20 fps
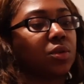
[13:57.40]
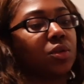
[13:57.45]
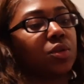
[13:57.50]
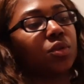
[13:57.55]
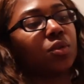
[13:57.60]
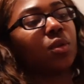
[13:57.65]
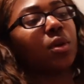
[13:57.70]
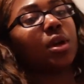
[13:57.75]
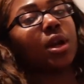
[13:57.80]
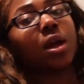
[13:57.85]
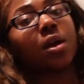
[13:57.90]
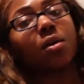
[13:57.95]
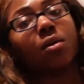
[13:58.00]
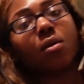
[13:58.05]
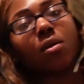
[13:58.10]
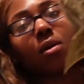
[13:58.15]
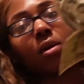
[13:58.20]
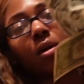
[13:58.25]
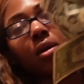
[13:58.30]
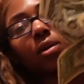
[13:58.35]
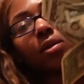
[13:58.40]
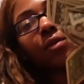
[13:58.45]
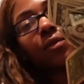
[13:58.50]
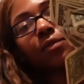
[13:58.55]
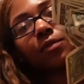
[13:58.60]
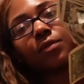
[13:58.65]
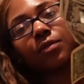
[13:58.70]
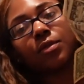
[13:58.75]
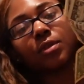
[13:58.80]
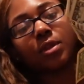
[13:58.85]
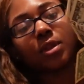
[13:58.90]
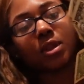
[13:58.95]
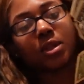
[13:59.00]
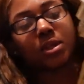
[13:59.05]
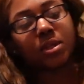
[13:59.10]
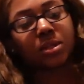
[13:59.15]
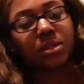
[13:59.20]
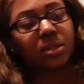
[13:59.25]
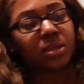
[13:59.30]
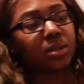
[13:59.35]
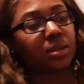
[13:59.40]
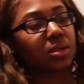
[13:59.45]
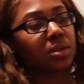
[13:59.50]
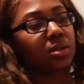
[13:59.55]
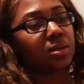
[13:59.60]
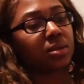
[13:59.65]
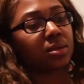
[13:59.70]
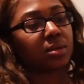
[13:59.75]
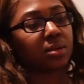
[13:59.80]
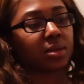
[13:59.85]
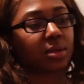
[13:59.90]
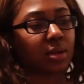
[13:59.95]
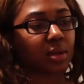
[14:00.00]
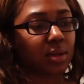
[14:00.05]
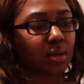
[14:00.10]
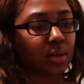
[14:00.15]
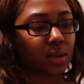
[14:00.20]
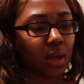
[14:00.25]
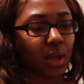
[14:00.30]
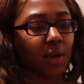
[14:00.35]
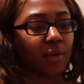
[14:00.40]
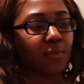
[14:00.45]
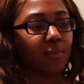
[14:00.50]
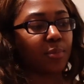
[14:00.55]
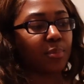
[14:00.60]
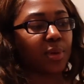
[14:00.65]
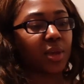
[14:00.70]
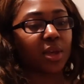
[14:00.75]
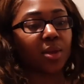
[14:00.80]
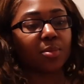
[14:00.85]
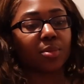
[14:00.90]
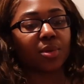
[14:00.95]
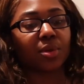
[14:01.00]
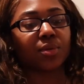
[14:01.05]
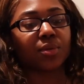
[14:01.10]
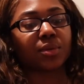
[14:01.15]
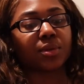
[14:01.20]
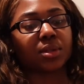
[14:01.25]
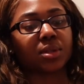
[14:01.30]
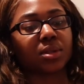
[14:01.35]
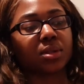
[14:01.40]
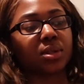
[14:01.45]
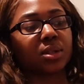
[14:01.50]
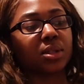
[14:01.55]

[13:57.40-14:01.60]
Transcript: sort out all of this. I have big bills and